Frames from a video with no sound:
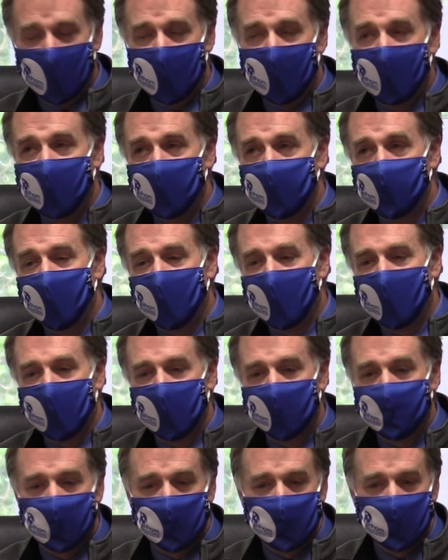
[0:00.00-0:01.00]
And
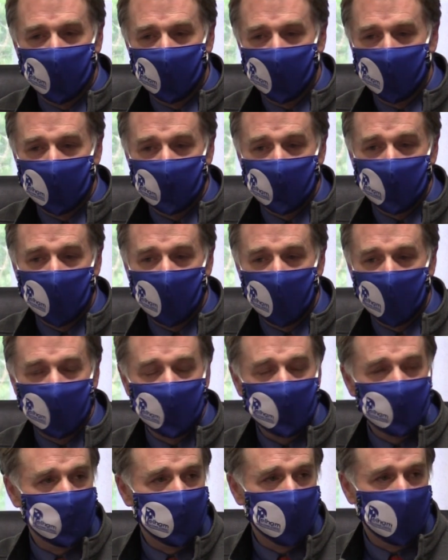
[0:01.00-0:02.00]
I appreciate you guys
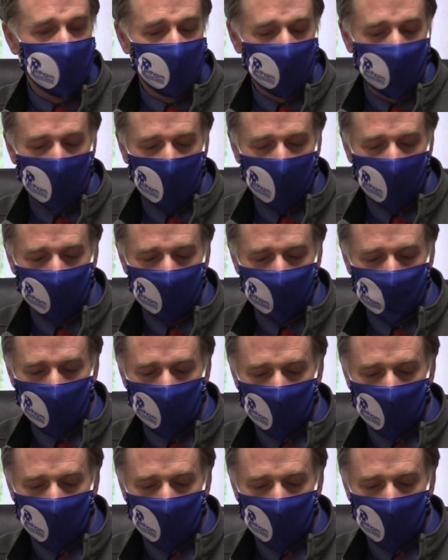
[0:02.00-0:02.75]
talking to me about it.